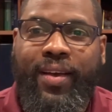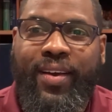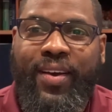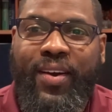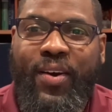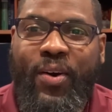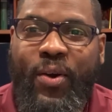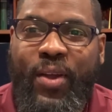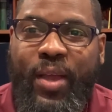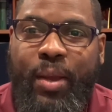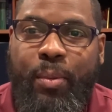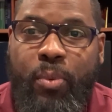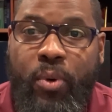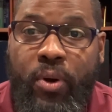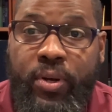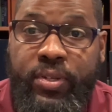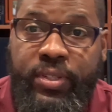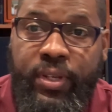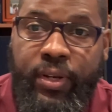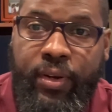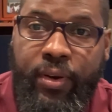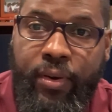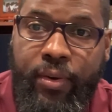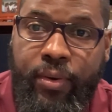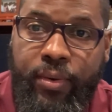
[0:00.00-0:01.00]
Okay, boys and
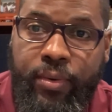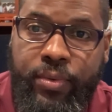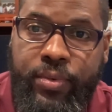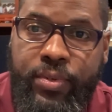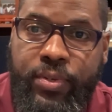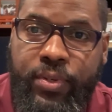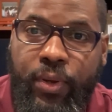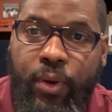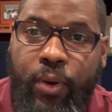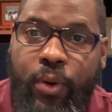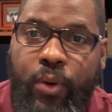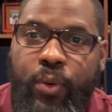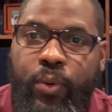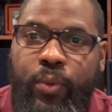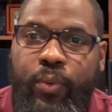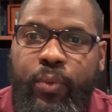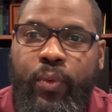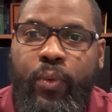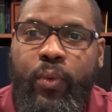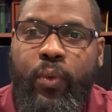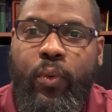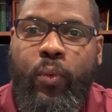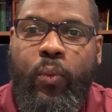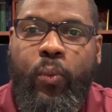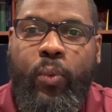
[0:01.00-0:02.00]
girls, so
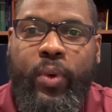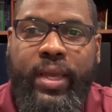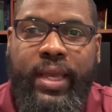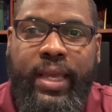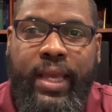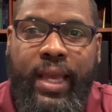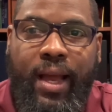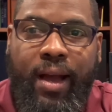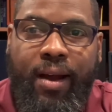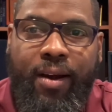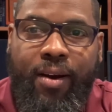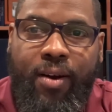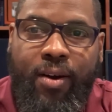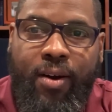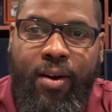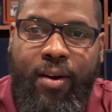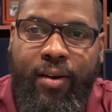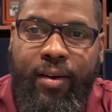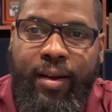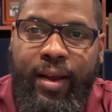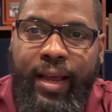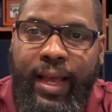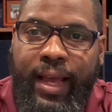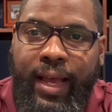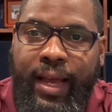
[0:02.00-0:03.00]
we
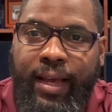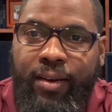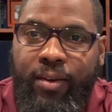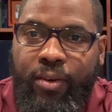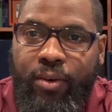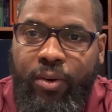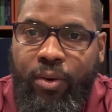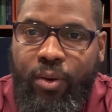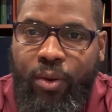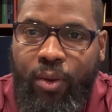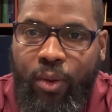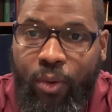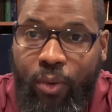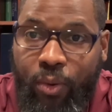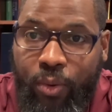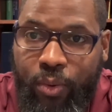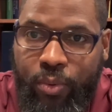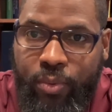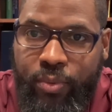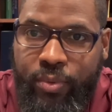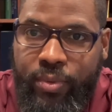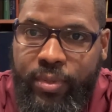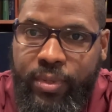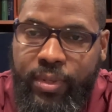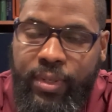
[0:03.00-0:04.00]
are at our
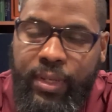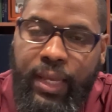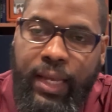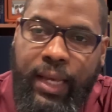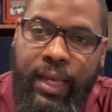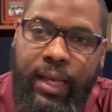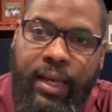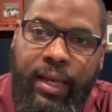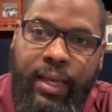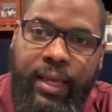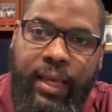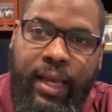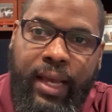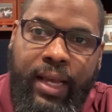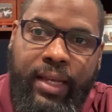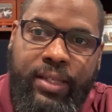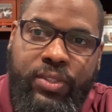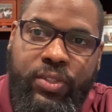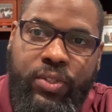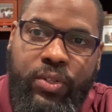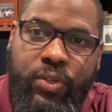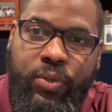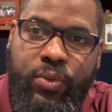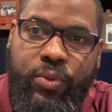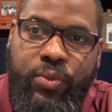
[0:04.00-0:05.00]
close. I
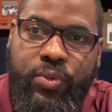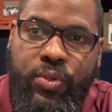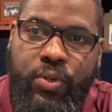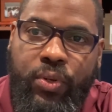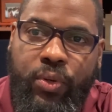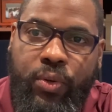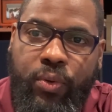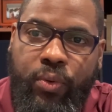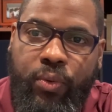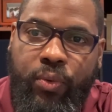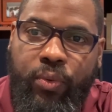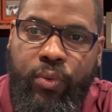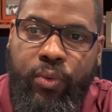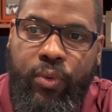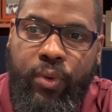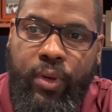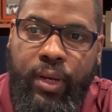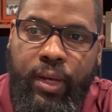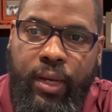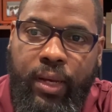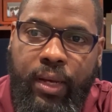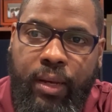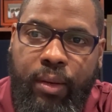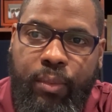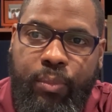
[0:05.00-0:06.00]
asked you to
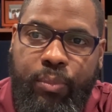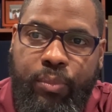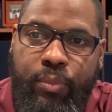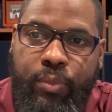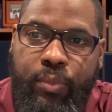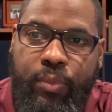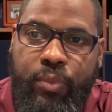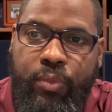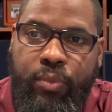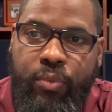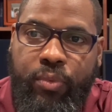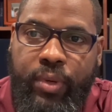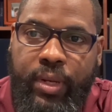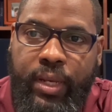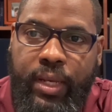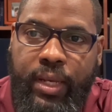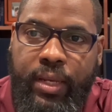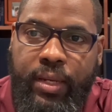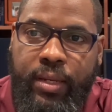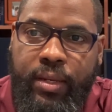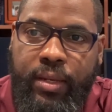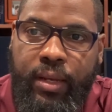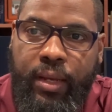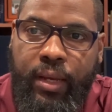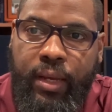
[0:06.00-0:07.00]
um,
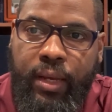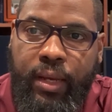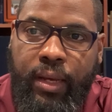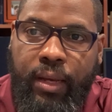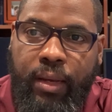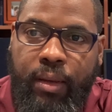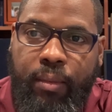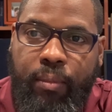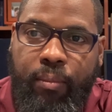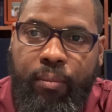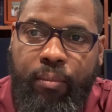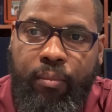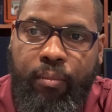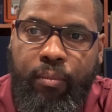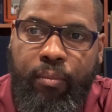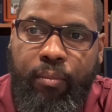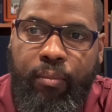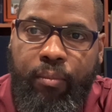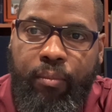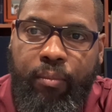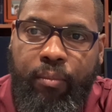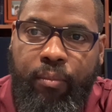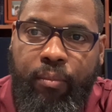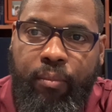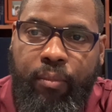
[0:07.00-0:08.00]
read um,
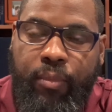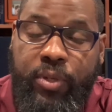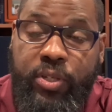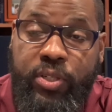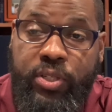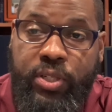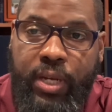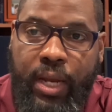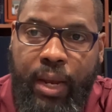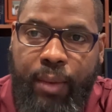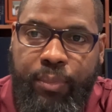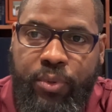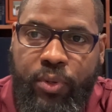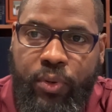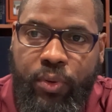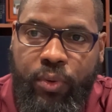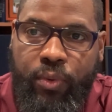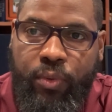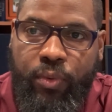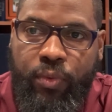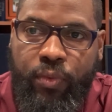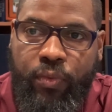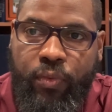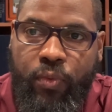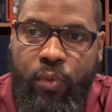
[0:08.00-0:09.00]
chapter
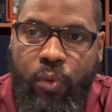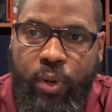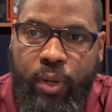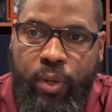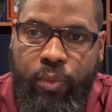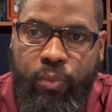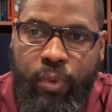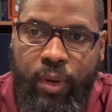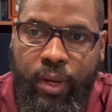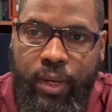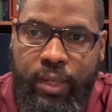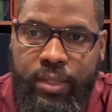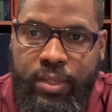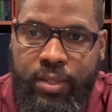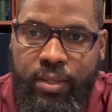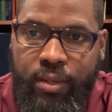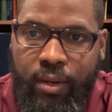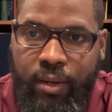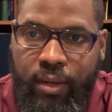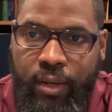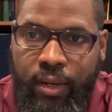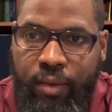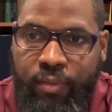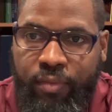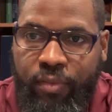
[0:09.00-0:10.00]
41,
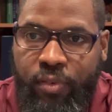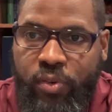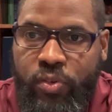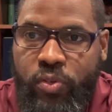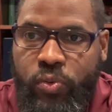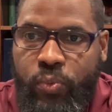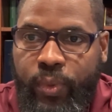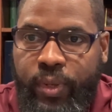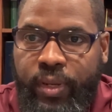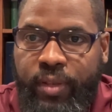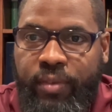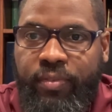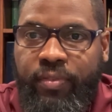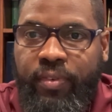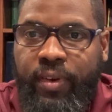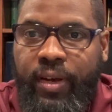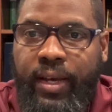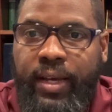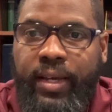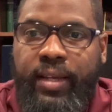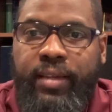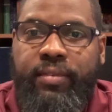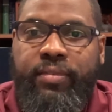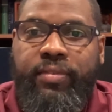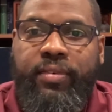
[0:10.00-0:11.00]
starting at verse
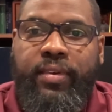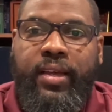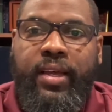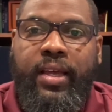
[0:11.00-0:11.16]
25.